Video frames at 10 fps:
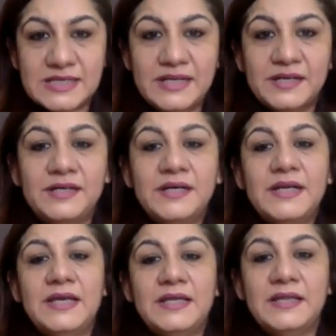layer
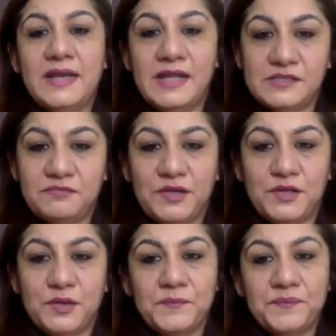in the next
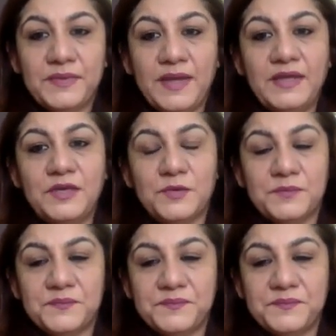video. Thank you.